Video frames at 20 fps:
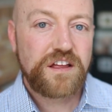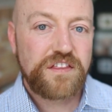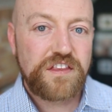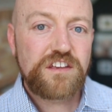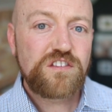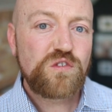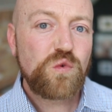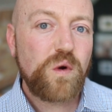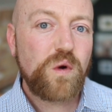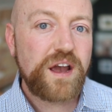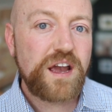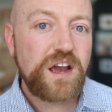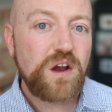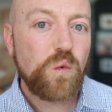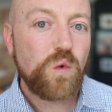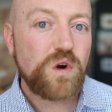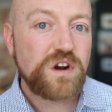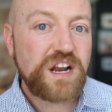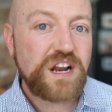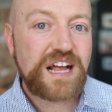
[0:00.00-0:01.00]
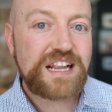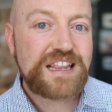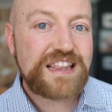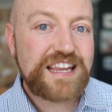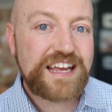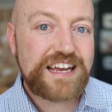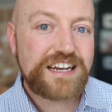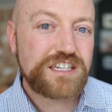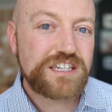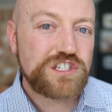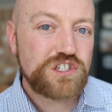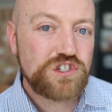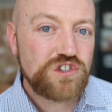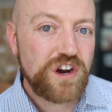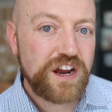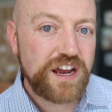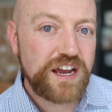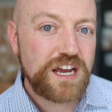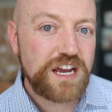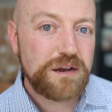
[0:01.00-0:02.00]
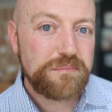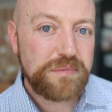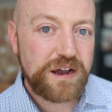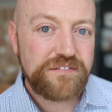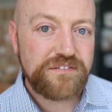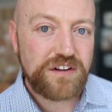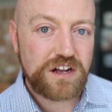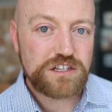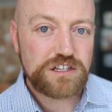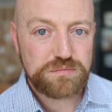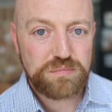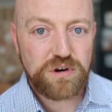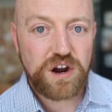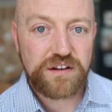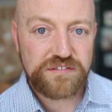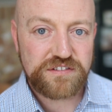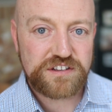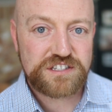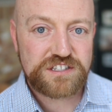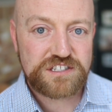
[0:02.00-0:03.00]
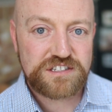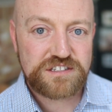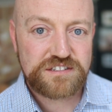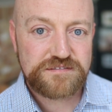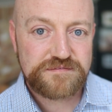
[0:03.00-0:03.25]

This way, we're not led astray by false prophets.